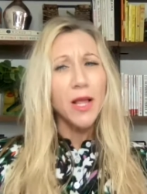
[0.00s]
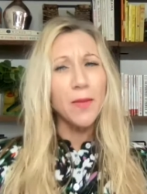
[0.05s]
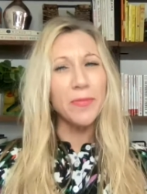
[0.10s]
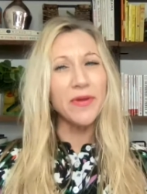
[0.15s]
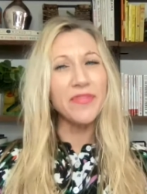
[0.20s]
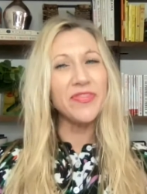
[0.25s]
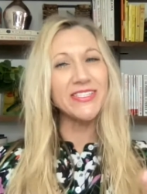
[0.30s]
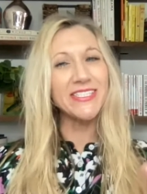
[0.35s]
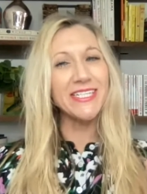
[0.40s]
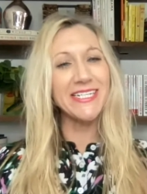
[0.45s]

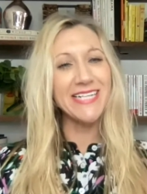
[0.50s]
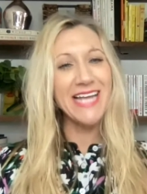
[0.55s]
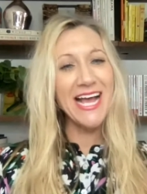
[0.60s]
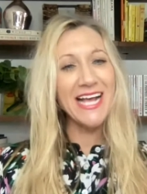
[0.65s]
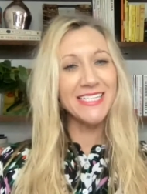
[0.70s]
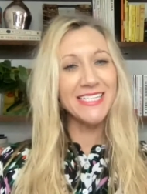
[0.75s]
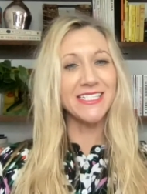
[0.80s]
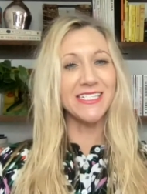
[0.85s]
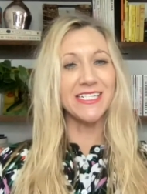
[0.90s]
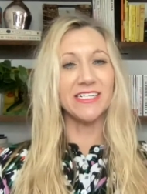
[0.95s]
But the
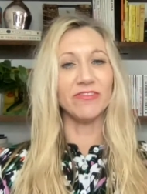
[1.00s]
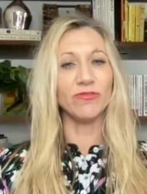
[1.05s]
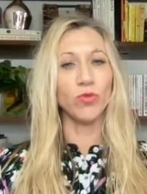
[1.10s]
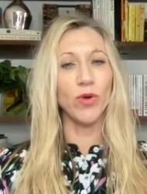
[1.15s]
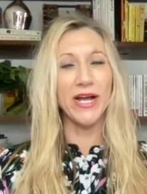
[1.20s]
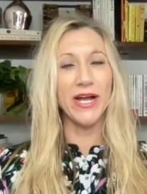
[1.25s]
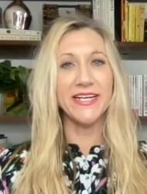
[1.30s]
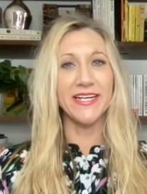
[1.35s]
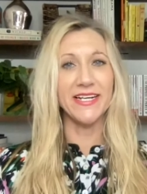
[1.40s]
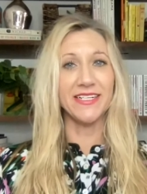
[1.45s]
tenacity of
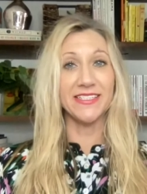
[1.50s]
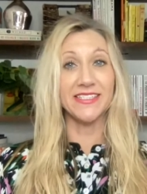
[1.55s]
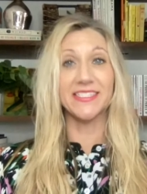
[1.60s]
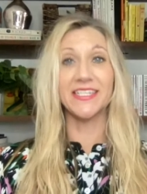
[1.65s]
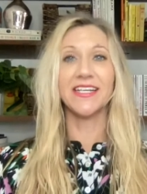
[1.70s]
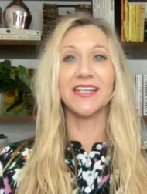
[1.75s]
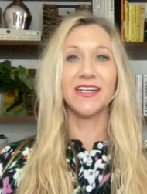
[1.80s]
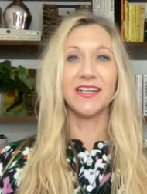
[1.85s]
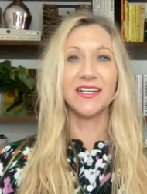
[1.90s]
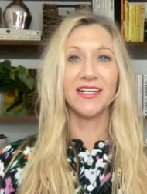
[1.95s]
whiteness
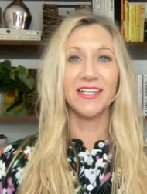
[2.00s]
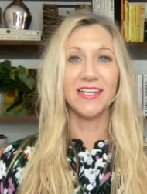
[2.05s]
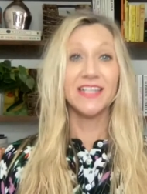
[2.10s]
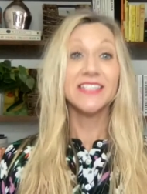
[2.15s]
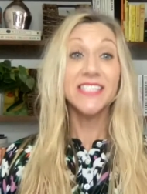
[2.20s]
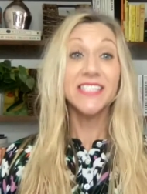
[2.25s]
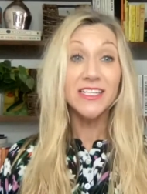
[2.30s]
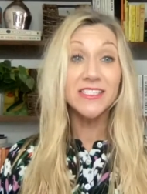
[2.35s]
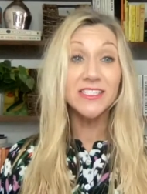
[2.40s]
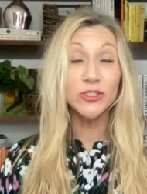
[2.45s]

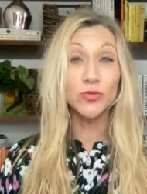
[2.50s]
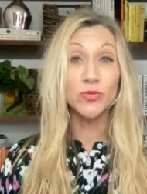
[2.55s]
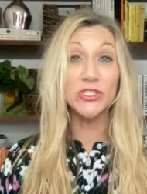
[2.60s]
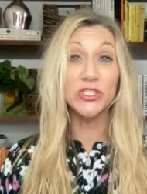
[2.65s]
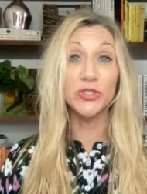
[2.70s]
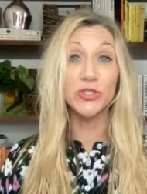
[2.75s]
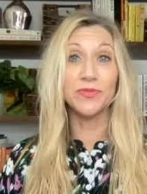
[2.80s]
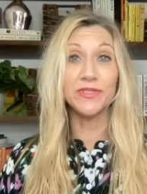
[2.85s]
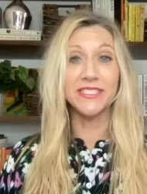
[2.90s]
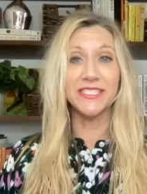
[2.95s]
tells us we
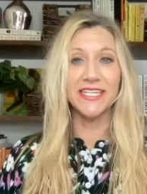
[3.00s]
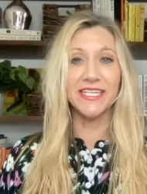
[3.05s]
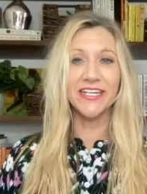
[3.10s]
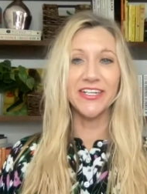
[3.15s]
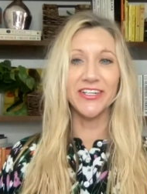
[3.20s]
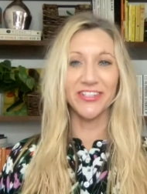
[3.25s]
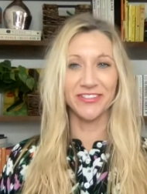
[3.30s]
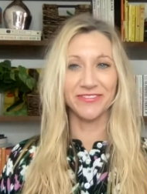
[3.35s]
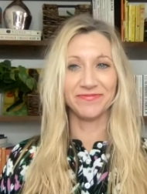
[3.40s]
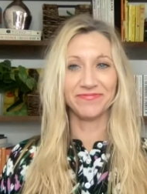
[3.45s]
should be
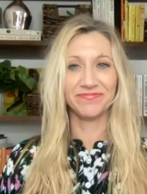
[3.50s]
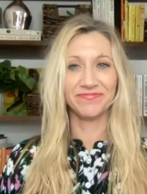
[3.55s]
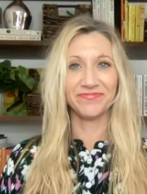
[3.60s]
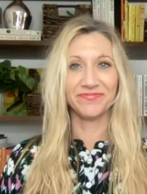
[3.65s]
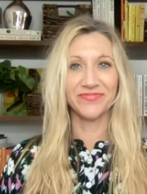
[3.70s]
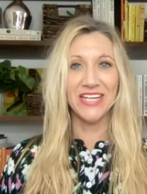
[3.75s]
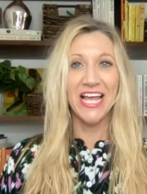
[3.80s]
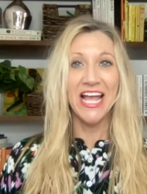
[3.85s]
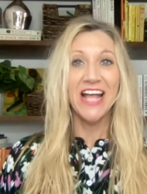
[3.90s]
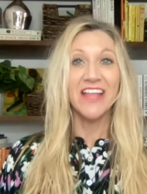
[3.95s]
scared,
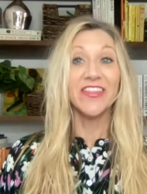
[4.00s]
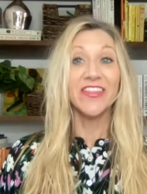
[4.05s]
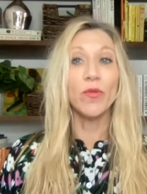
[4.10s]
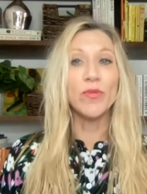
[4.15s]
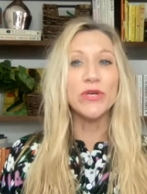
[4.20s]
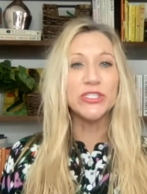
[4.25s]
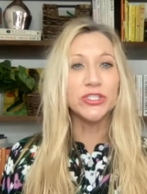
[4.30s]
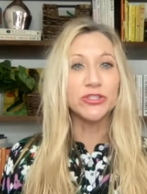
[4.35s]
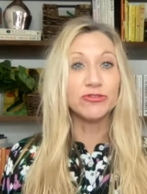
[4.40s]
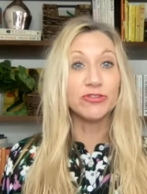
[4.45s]
that
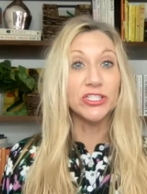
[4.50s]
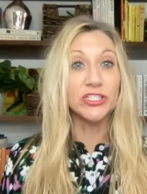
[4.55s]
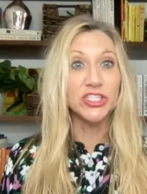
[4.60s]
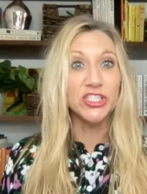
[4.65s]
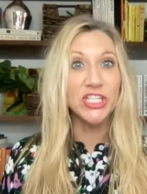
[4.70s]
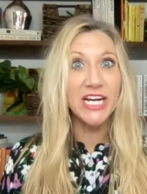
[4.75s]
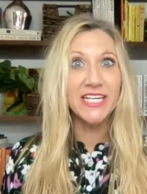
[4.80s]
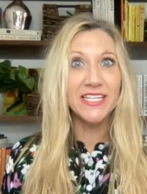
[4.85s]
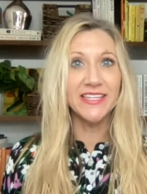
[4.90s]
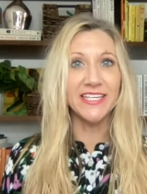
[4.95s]
we should
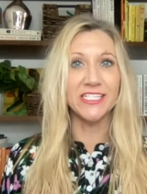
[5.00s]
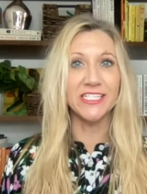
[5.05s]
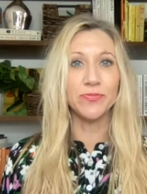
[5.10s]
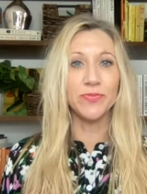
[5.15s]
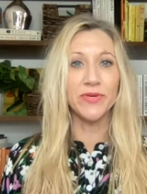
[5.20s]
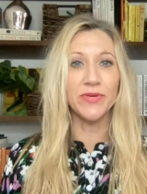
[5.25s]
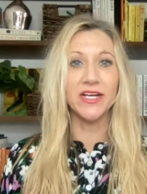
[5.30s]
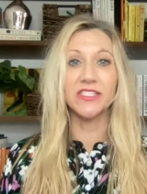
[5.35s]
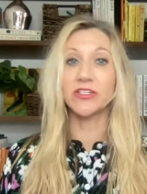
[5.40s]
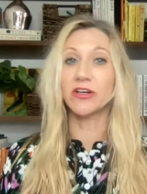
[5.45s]
reject this
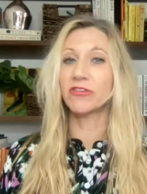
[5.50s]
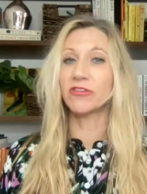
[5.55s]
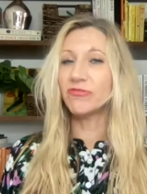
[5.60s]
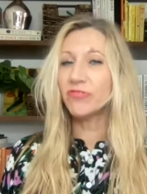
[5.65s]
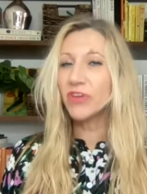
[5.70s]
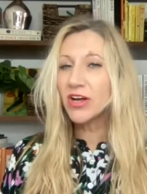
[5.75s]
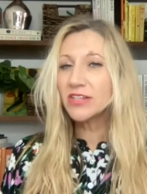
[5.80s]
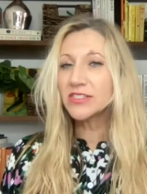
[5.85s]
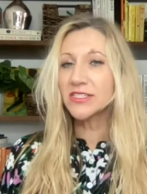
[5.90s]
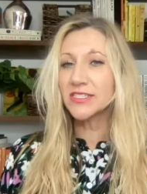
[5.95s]
because our
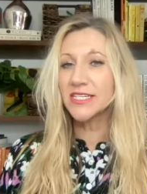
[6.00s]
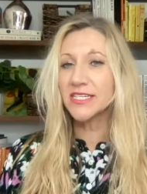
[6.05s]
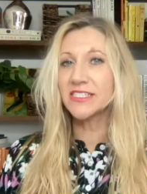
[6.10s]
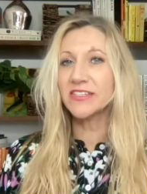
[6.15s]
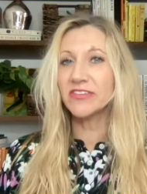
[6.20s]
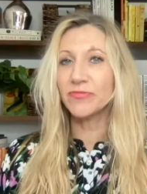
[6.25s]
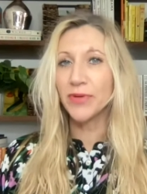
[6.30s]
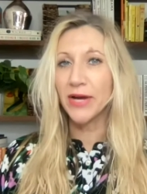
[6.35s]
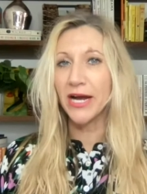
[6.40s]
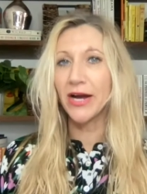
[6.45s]
false sense
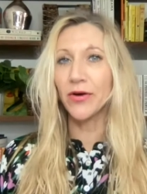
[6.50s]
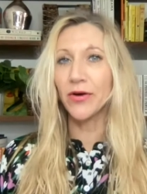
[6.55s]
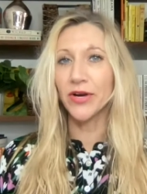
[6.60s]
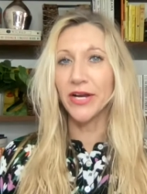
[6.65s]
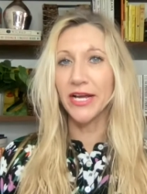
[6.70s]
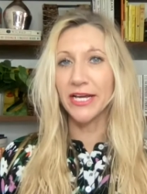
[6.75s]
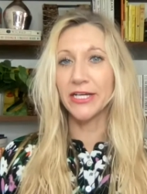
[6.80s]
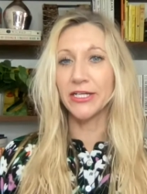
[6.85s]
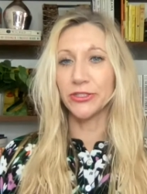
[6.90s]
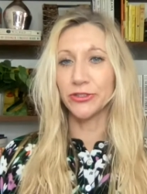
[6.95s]
of power
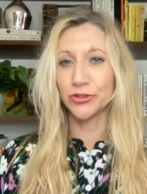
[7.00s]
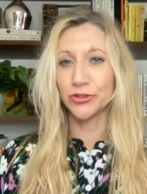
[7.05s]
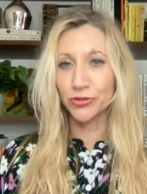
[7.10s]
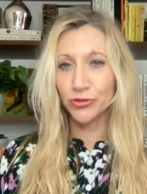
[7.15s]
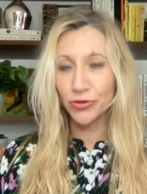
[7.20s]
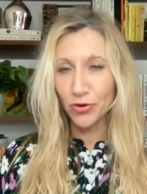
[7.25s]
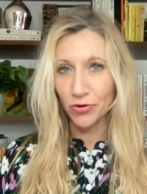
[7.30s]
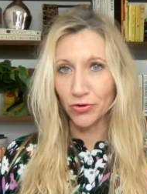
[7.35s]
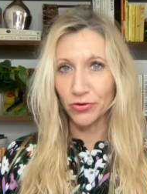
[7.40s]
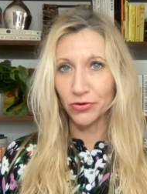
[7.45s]
and
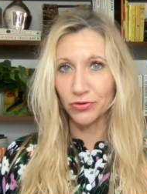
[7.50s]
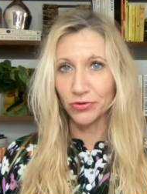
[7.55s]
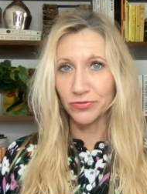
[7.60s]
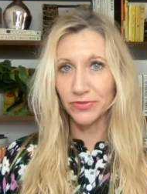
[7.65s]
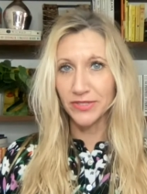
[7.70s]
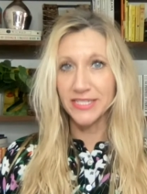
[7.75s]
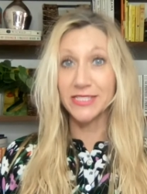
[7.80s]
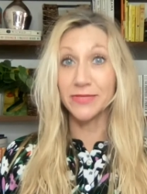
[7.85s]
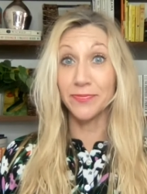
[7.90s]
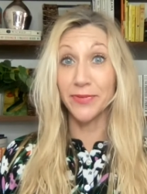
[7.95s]
control
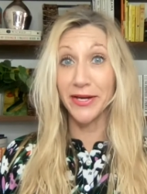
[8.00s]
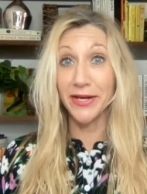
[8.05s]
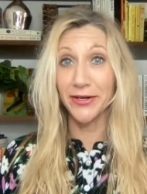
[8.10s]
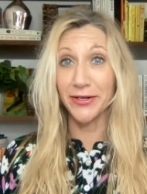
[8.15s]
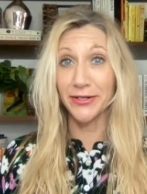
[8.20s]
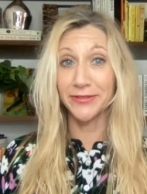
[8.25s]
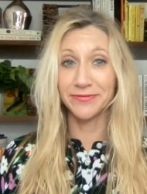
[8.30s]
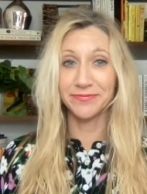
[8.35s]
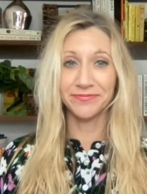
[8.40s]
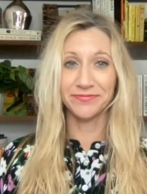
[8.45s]
is
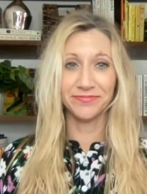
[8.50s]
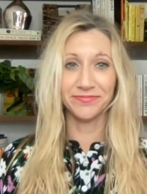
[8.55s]
better.